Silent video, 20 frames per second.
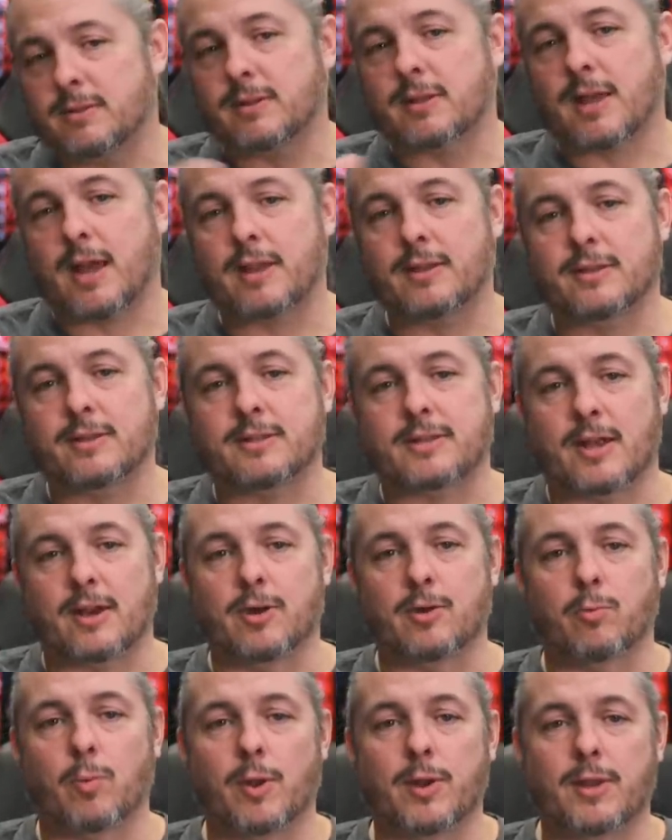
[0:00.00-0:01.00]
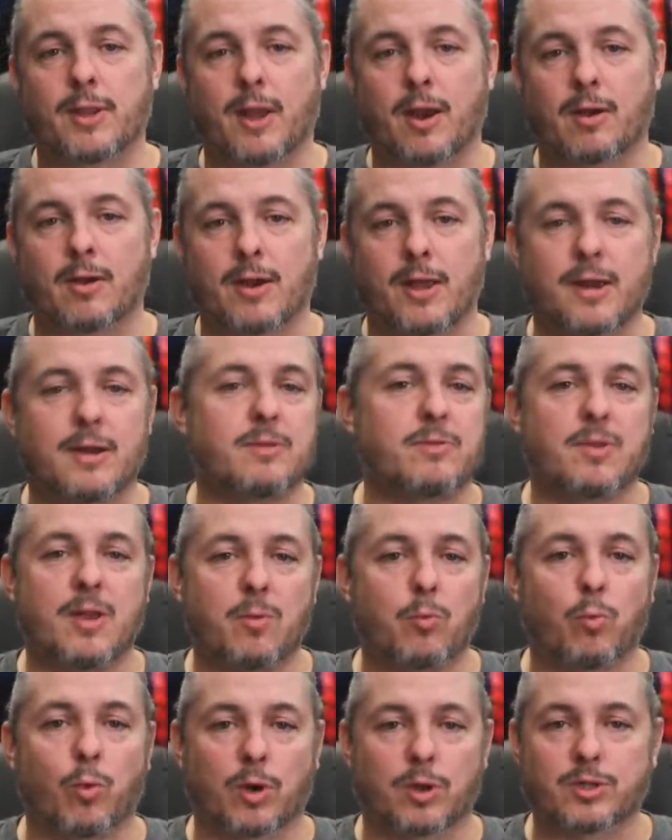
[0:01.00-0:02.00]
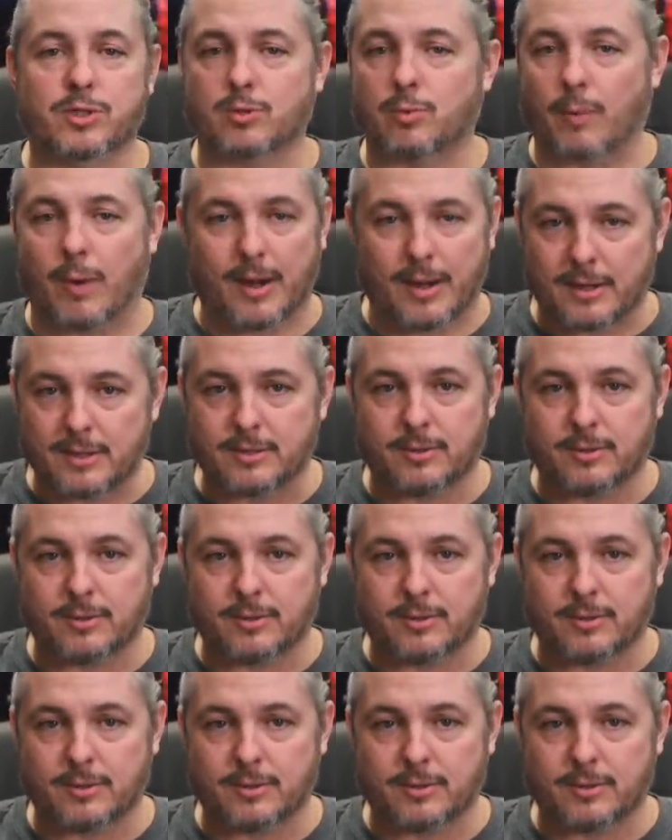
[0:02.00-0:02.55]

kind of the standard one there, and it works great.